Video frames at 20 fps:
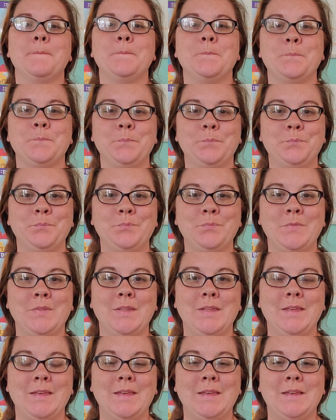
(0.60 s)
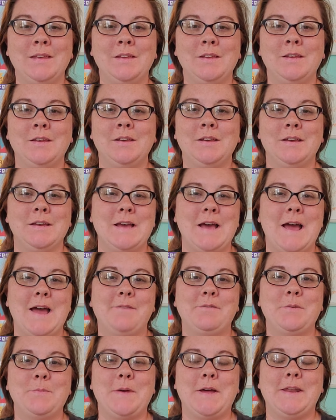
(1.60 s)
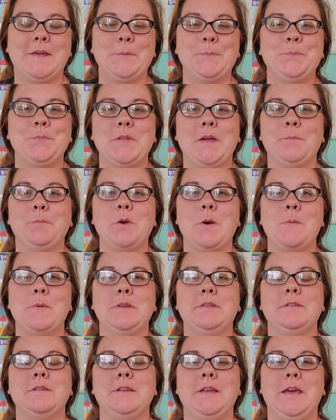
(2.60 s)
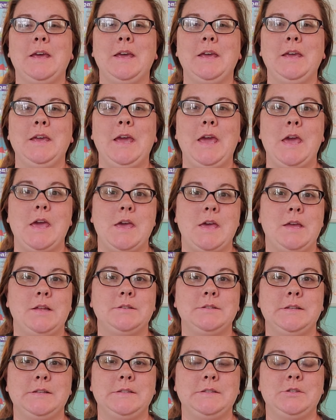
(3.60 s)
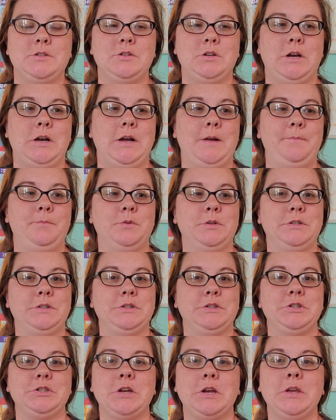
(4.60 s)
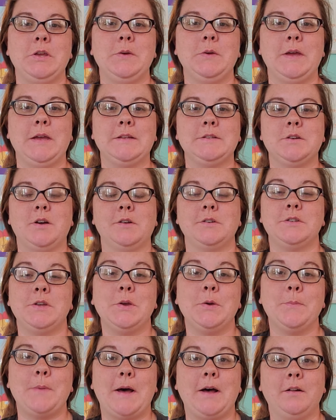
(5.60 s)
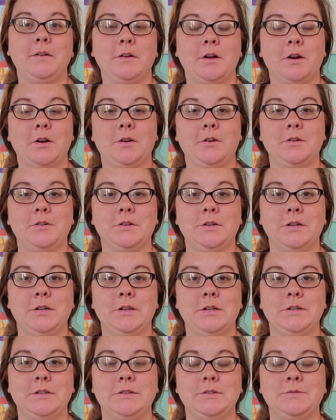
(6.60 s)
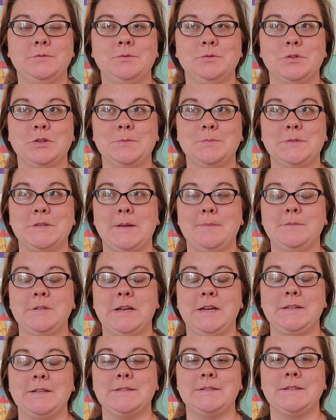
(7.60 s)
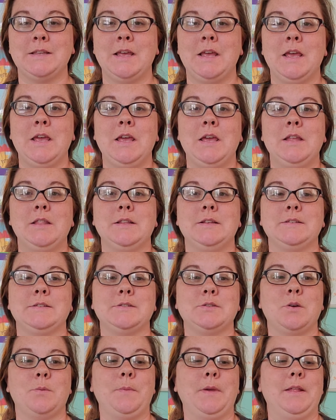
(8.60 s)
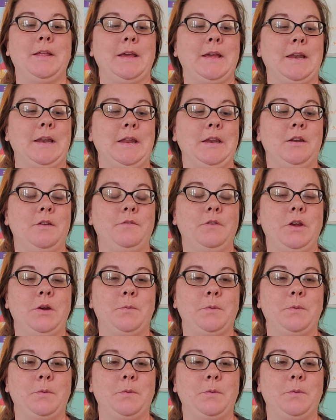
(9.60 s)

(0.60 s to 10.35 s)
Hi everybody, I'm coming today and I'm going to show you and talk to you about our group subjects. This is going to be like an end of year